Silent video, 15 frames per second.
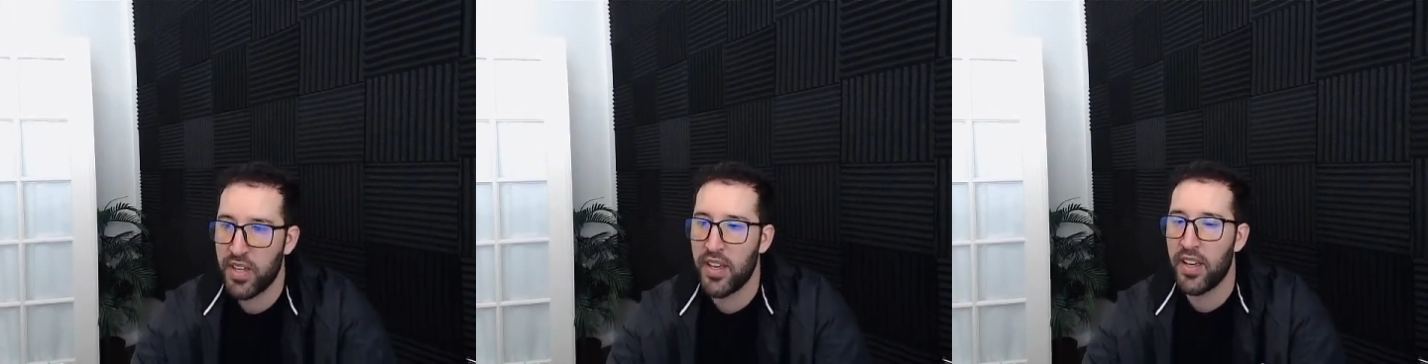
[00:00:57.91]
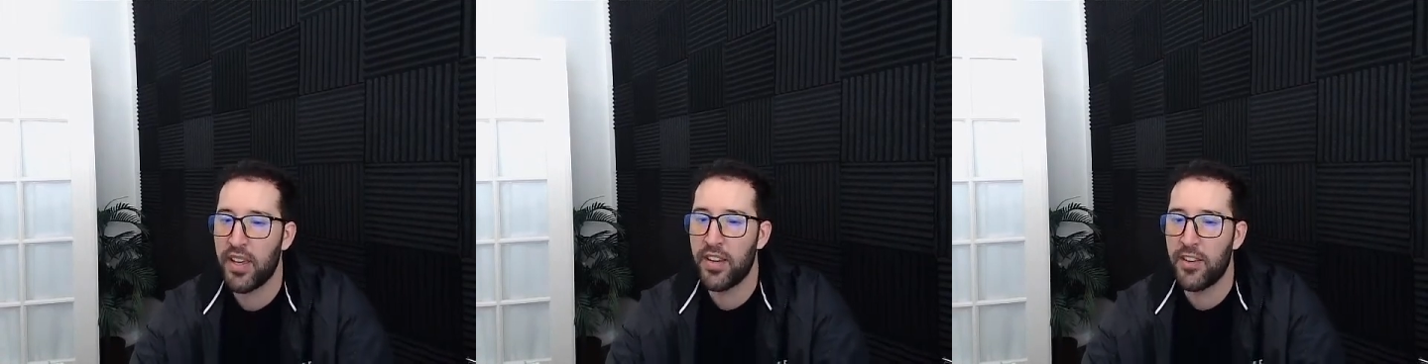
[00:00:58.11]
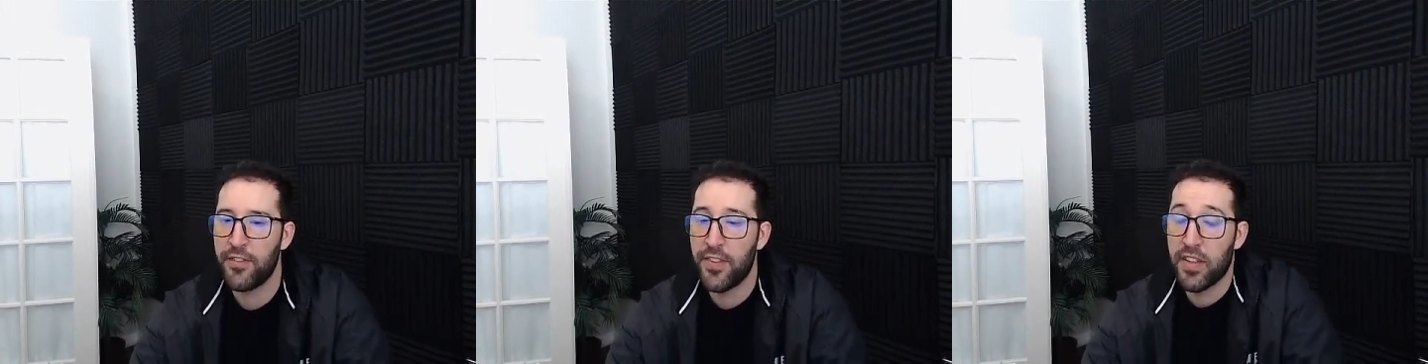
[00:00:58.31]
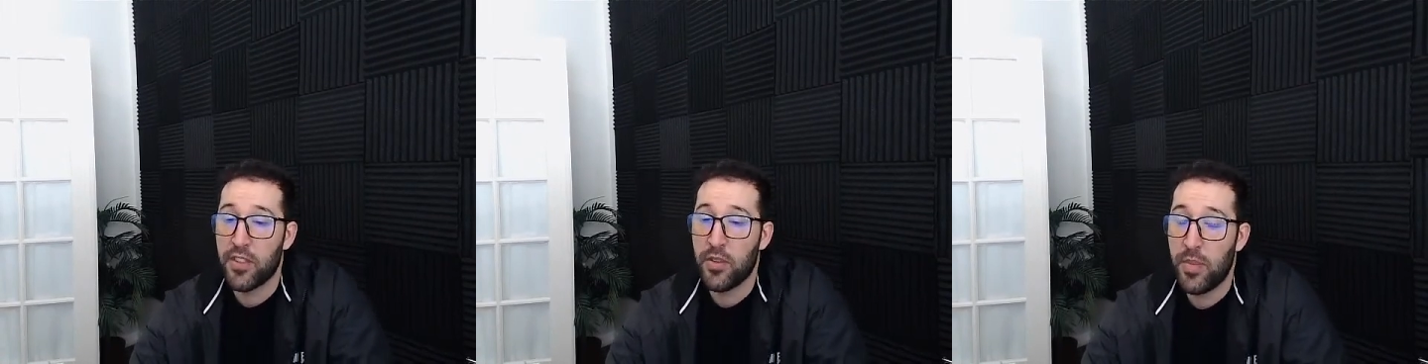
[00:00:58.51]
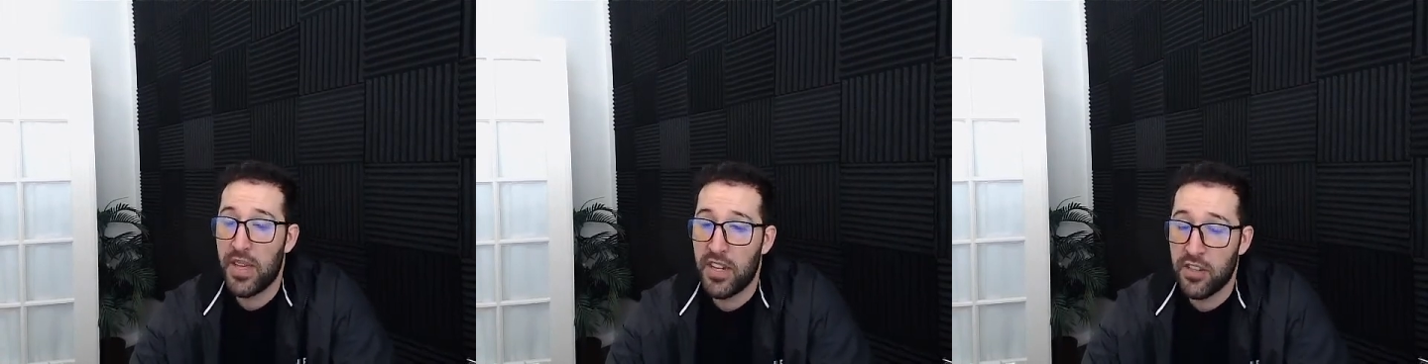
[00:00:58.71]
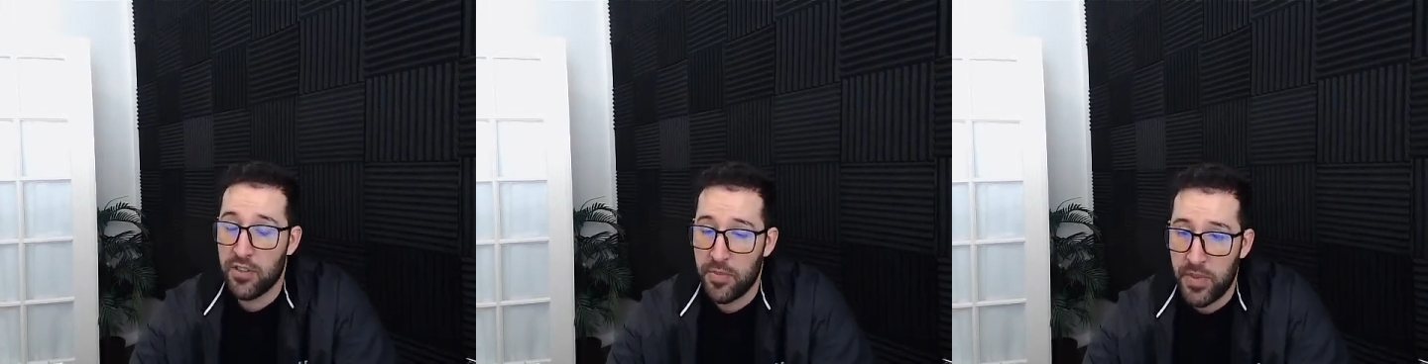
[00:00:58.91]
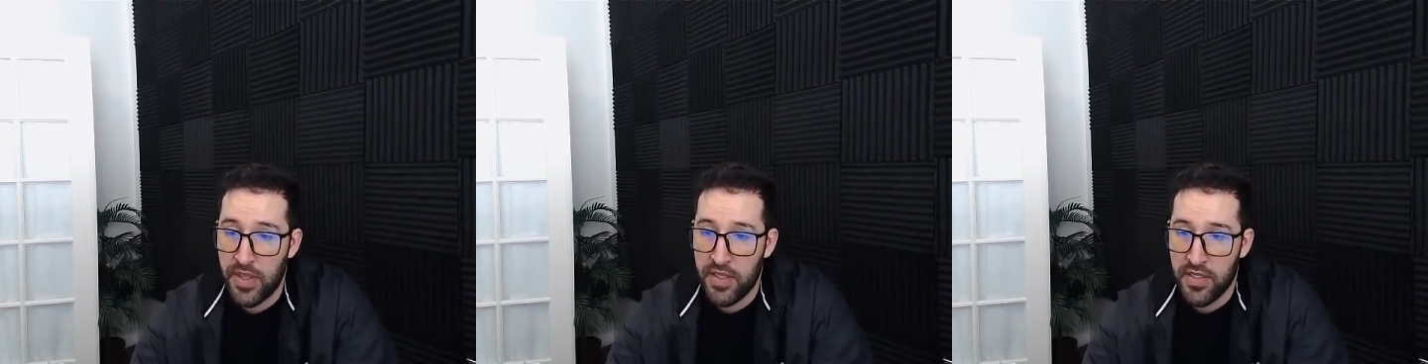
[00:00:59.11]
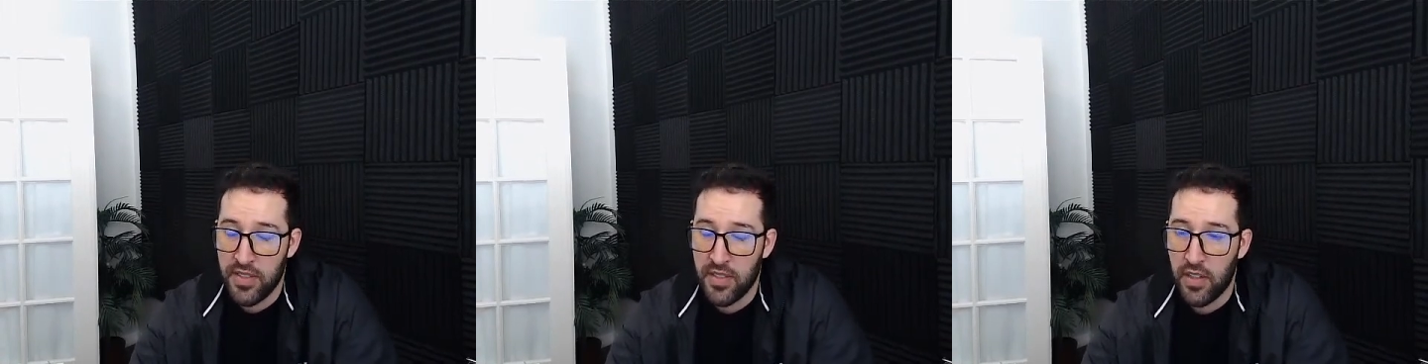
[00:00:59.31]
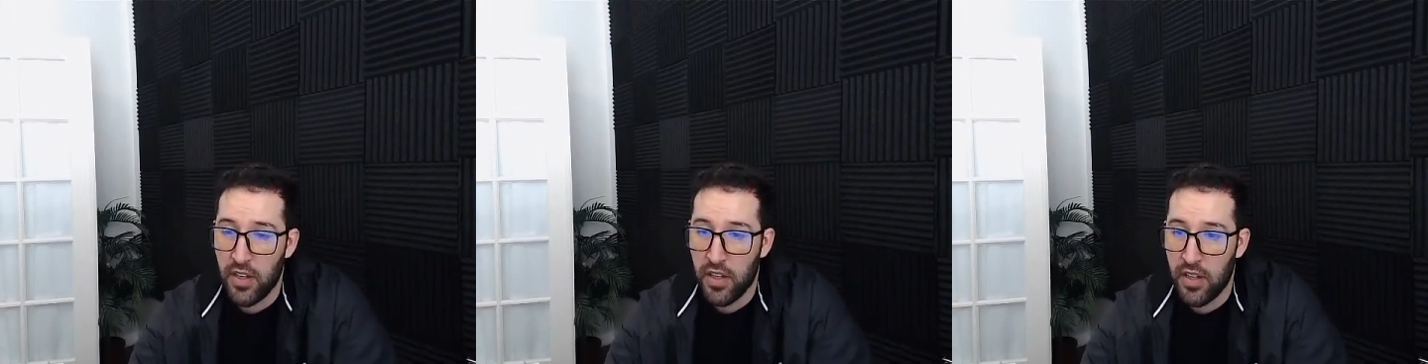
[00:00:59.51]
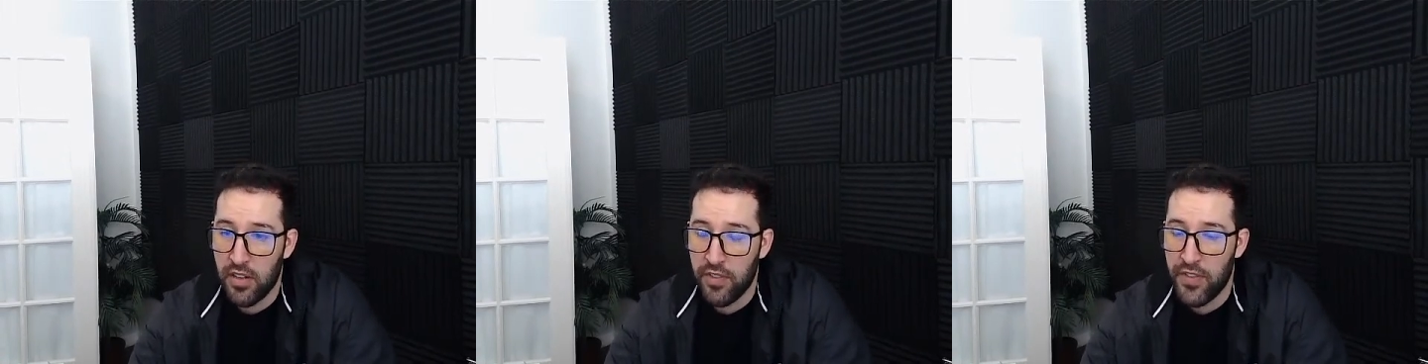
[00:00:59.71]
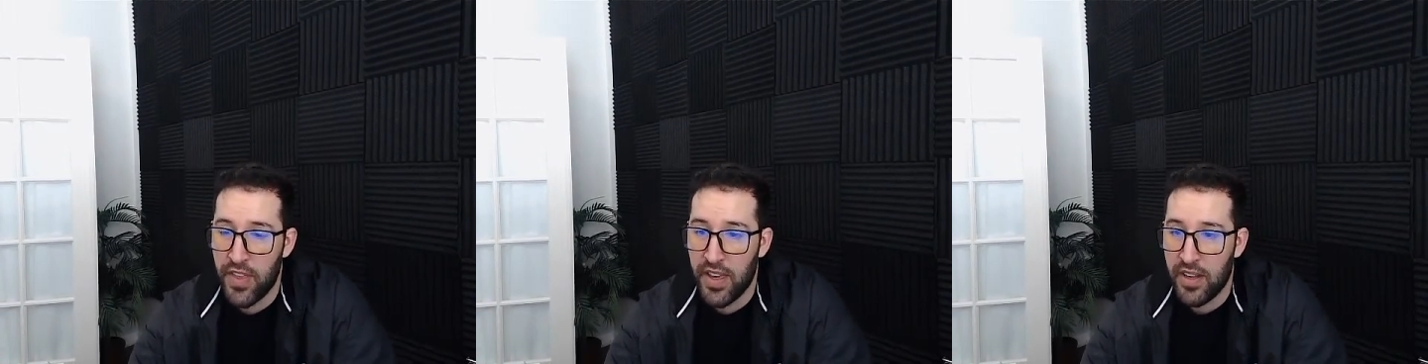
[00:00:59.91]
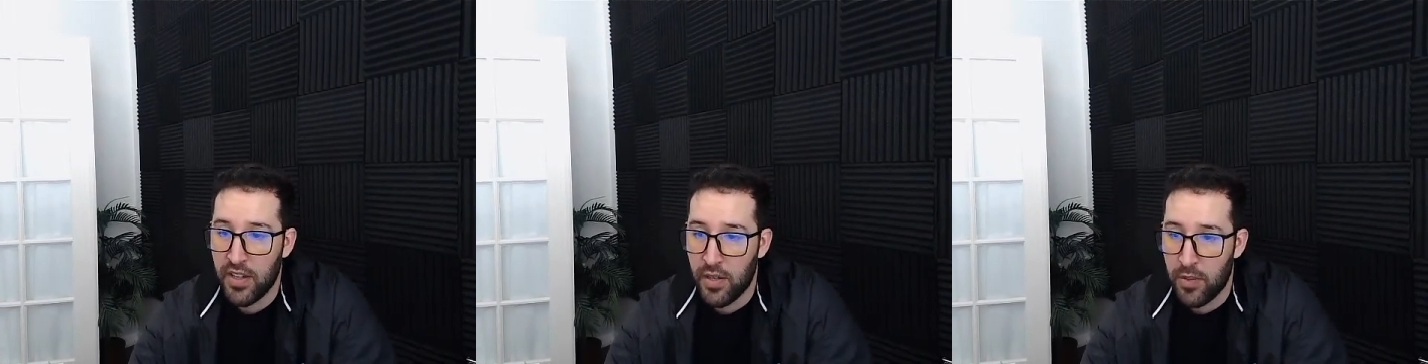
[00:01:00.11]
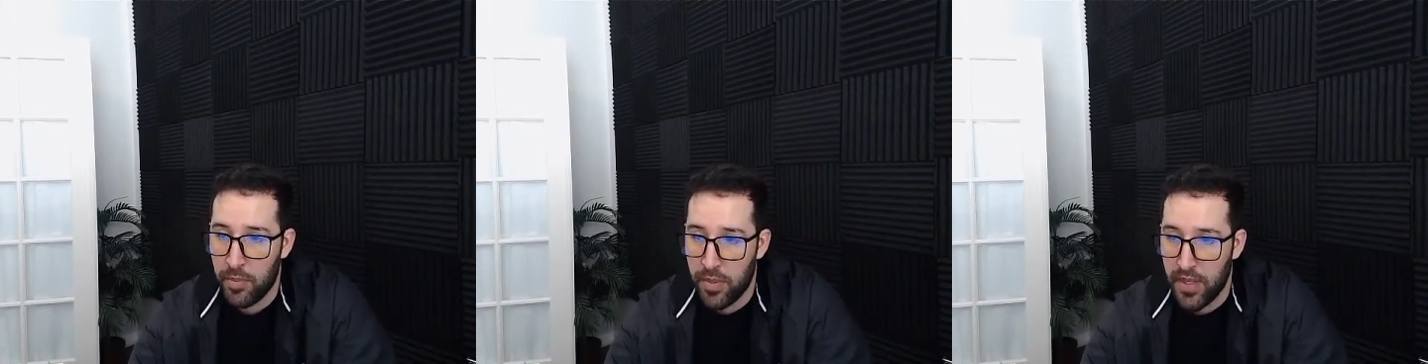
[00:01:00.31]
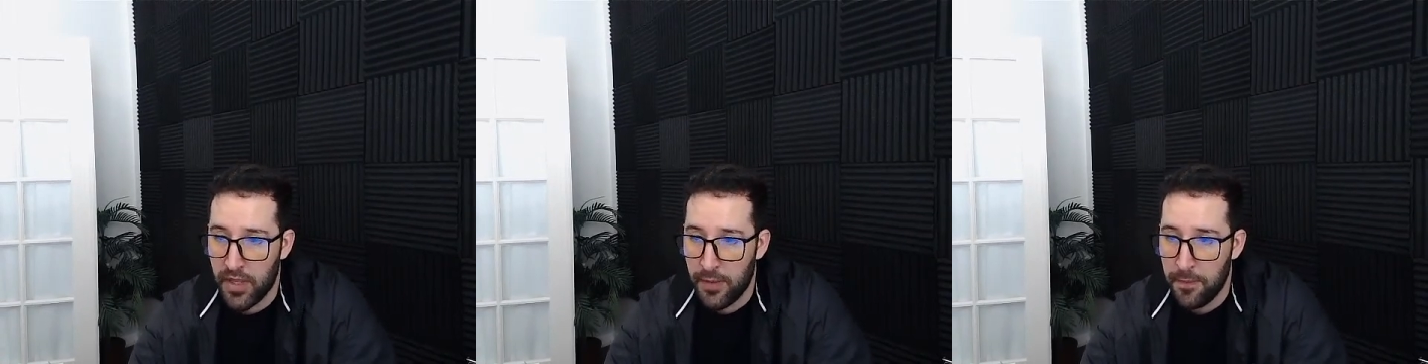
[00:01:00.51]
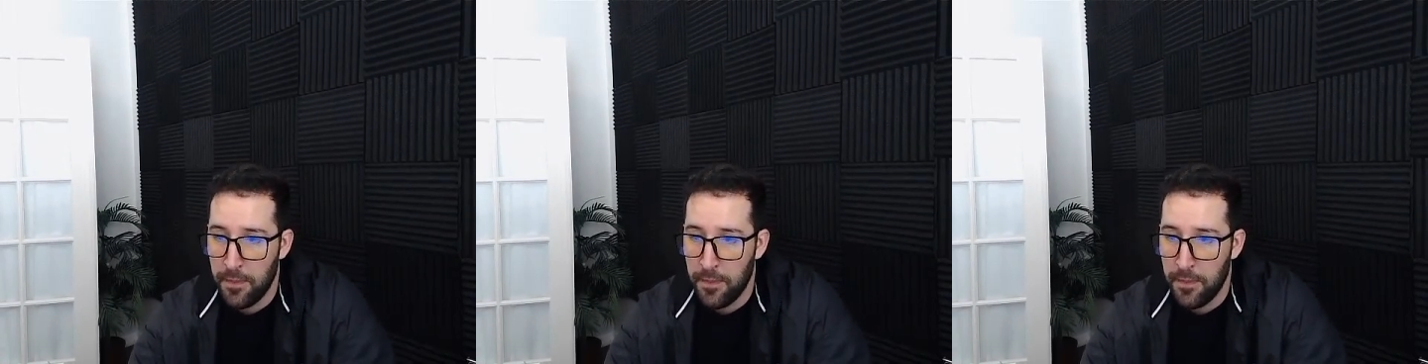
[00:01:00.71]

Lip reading: and affect the management of that company.